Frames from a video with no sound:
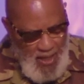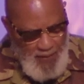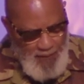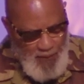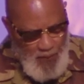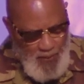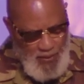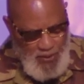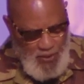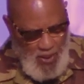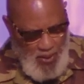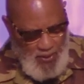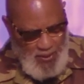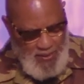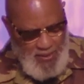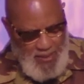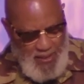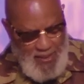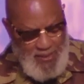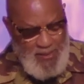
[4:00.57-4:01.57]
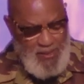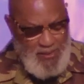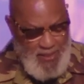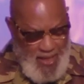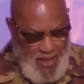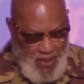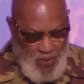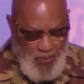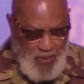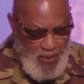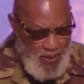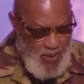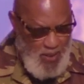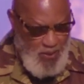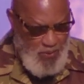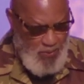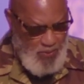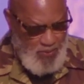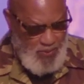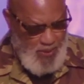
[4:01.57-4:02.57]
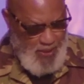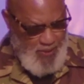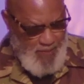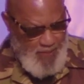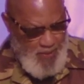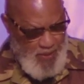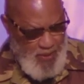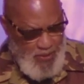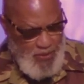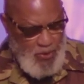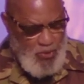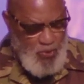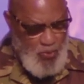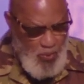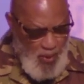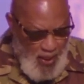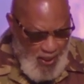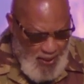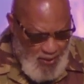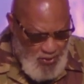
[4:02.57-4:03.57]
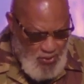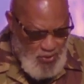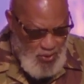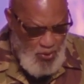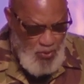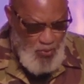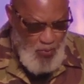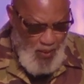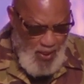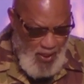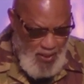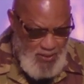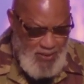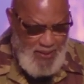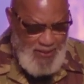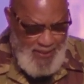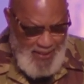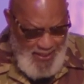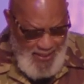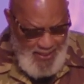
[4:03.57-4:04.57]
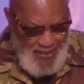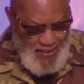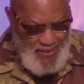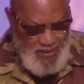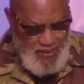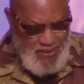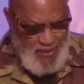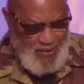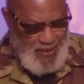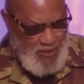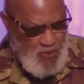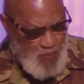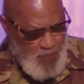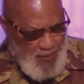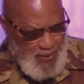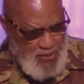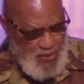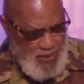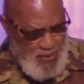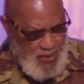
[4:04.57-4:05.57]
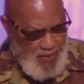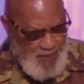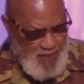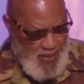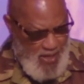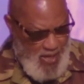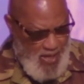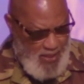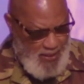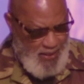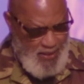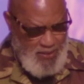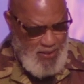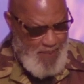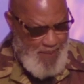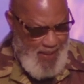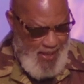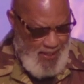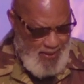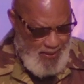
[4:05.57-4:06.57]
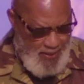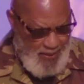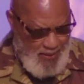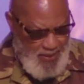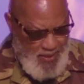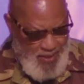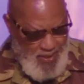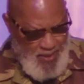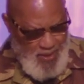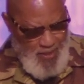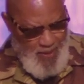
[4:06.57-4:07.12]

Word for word: God for eternity, is now alone. The Christ, who was and is an expression of God, is abandoned.